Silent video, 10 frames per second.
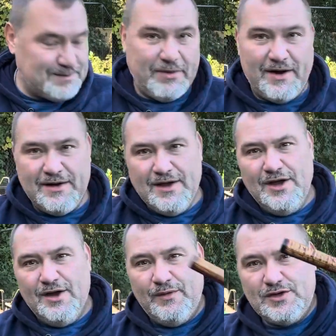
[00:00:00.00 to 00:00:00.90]
but
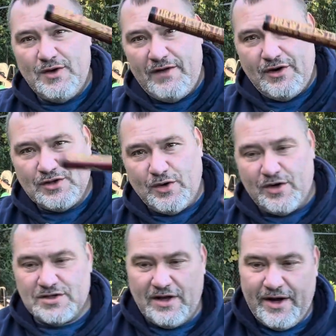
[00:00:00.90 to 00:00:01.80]
we do have our
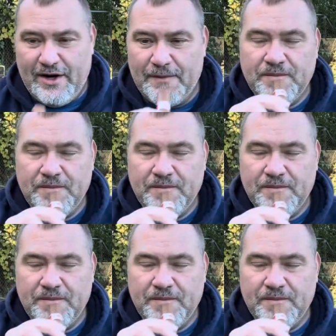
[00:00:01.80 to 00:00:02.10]
torch lighter.